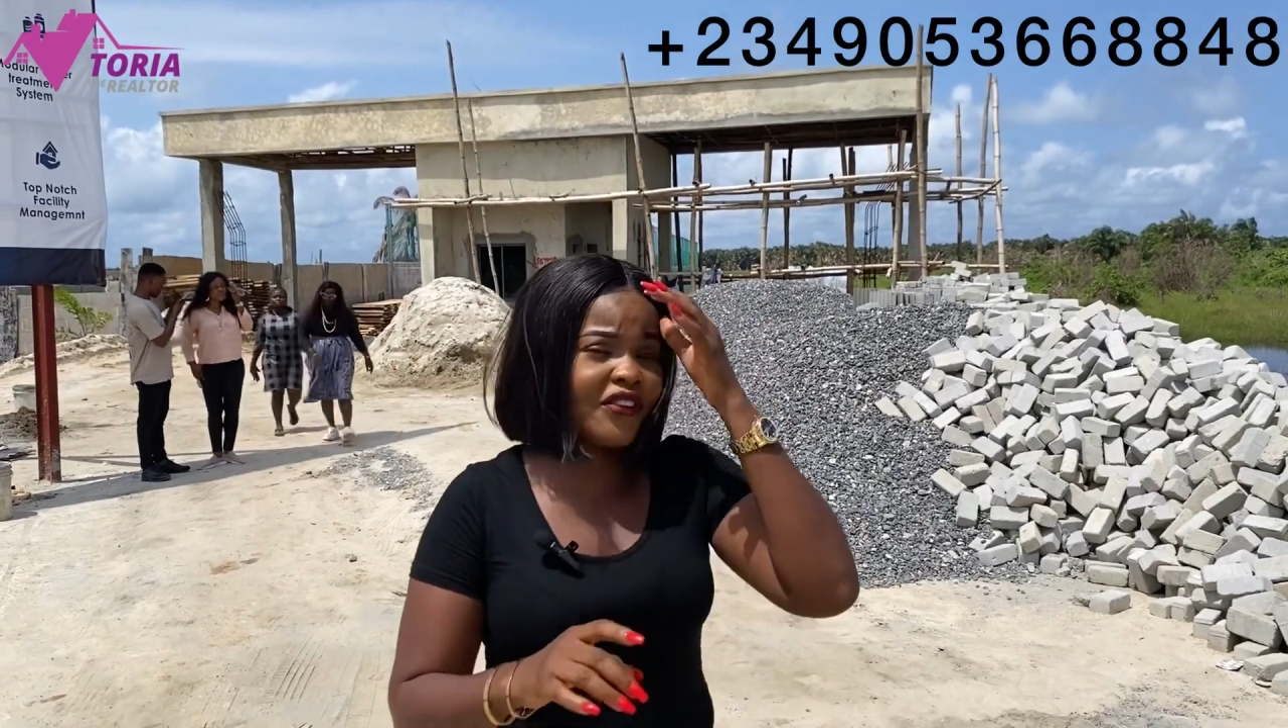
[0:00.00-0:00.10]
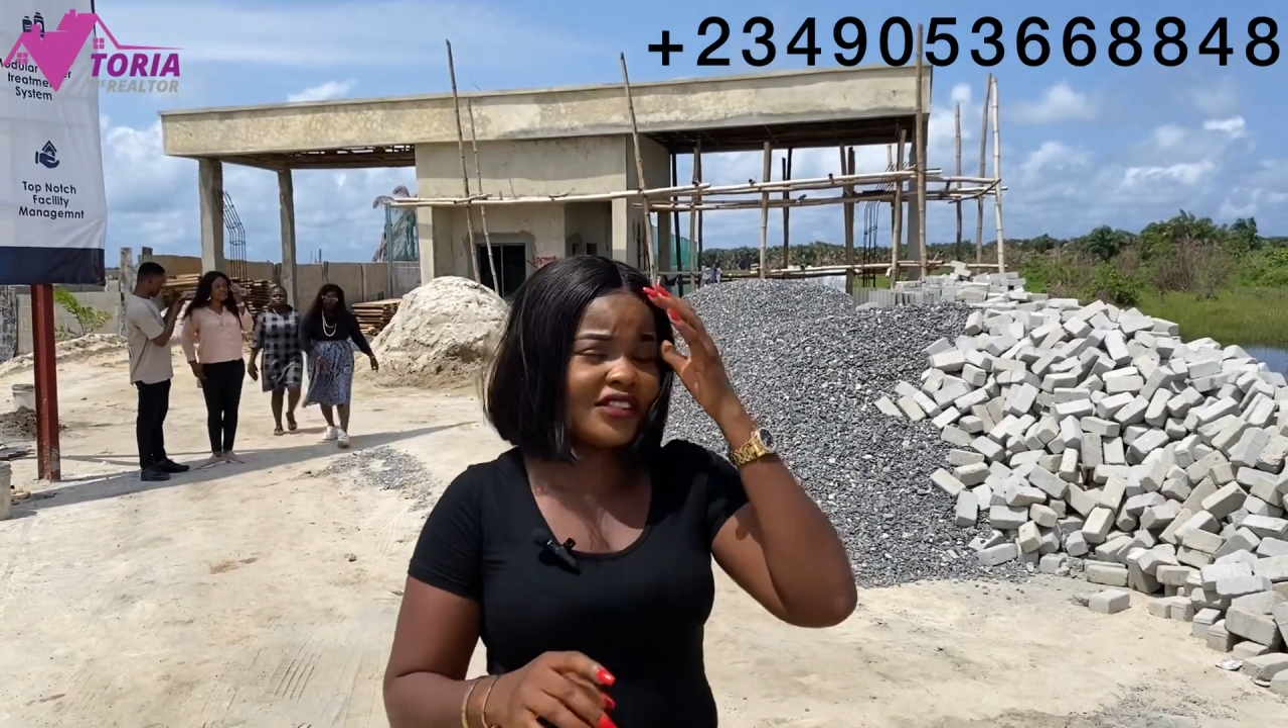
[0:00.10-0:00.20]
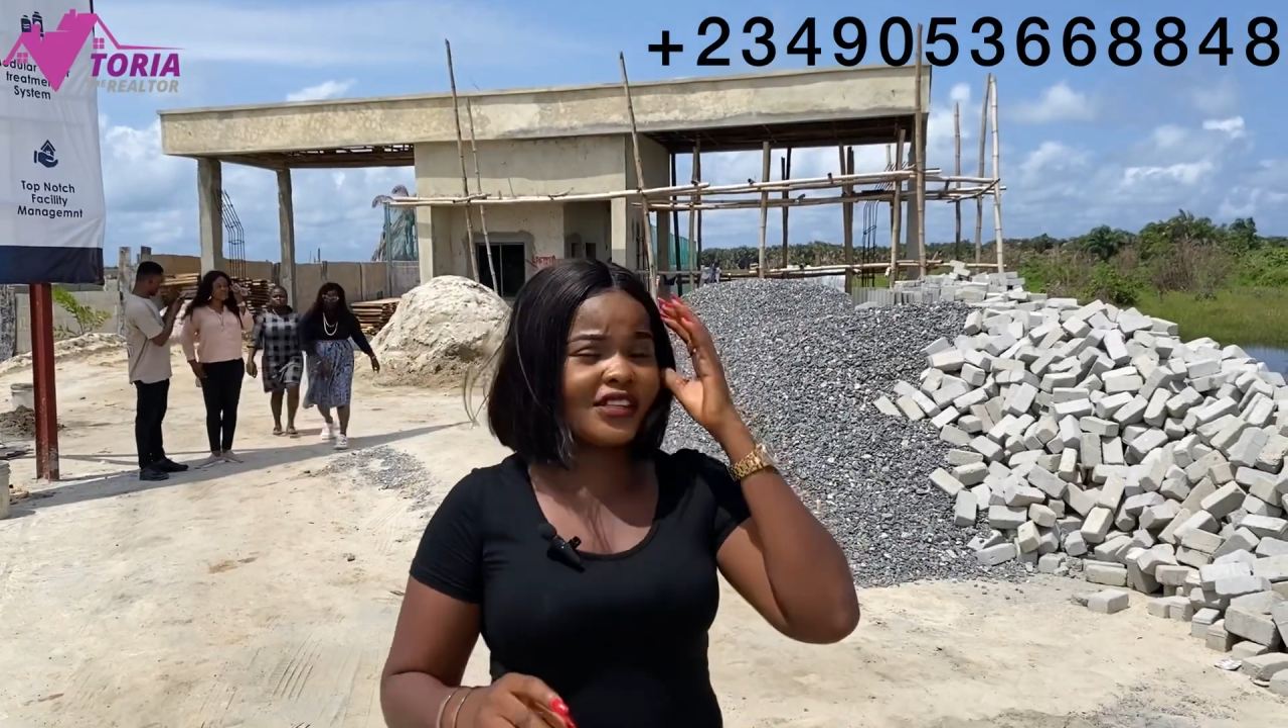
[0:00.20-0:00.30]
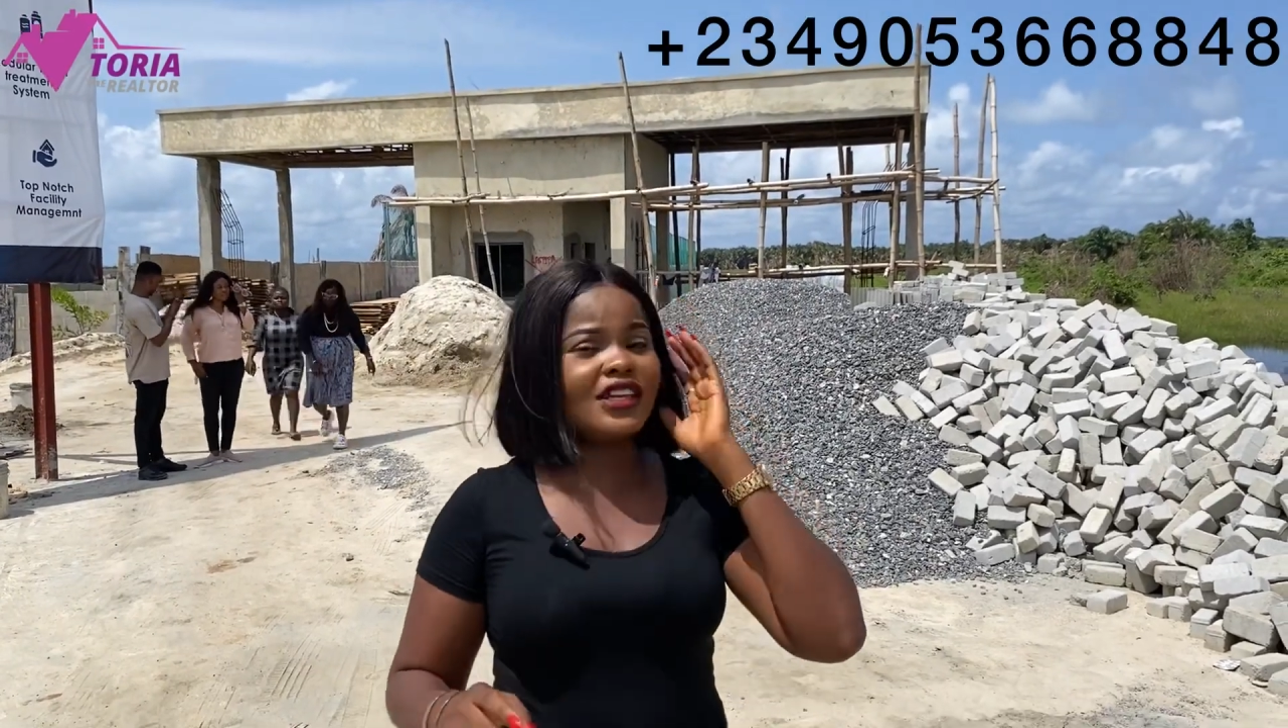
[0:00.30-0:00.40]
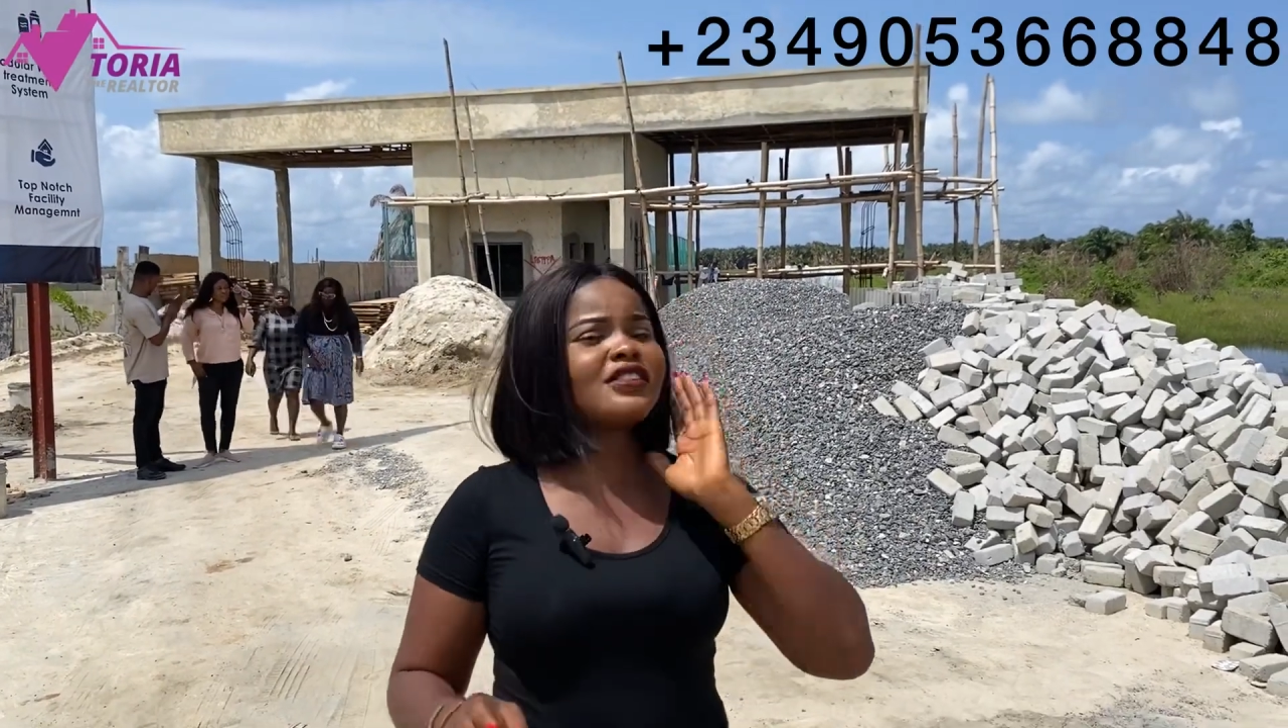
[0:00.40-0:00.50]

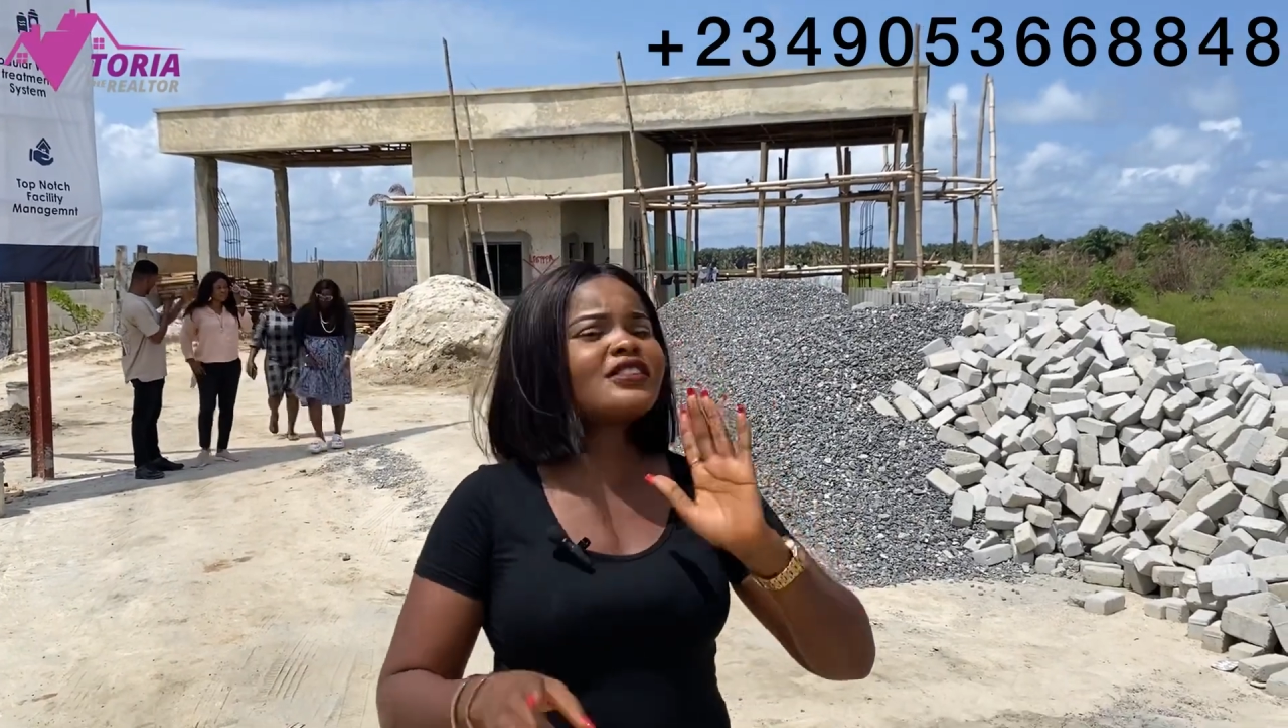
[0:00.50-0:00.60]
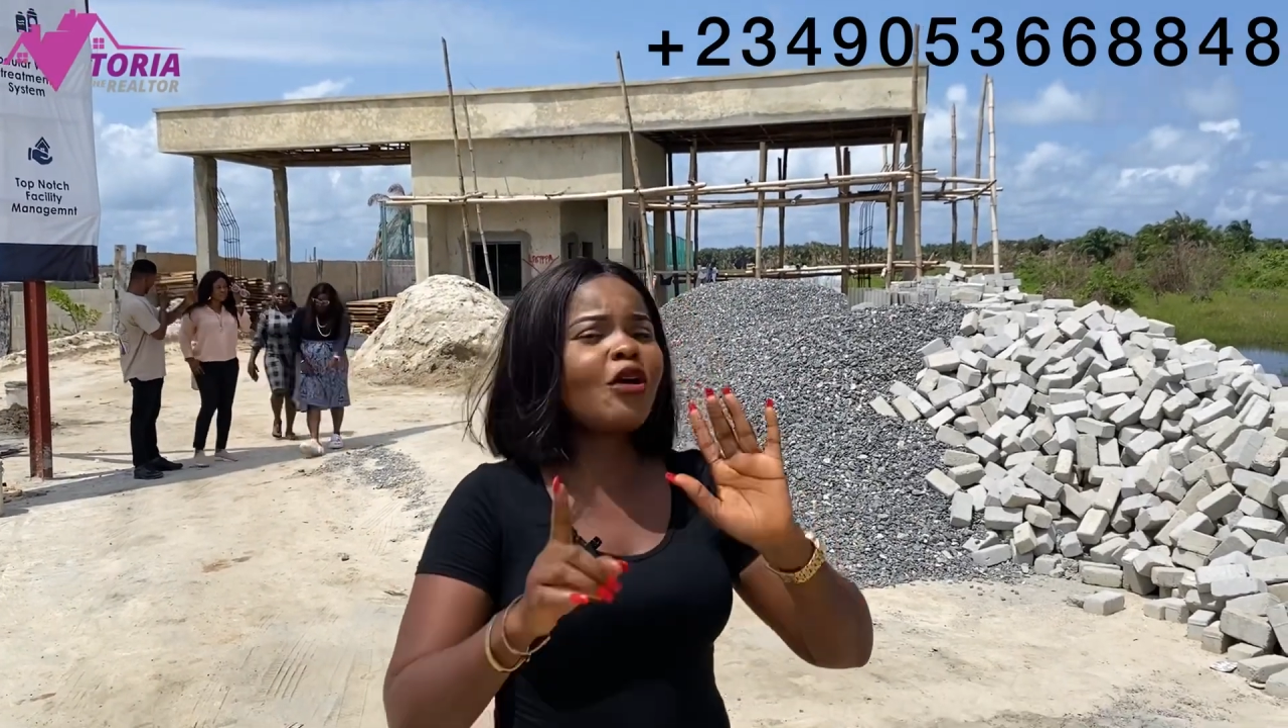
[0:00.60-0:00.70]
facilities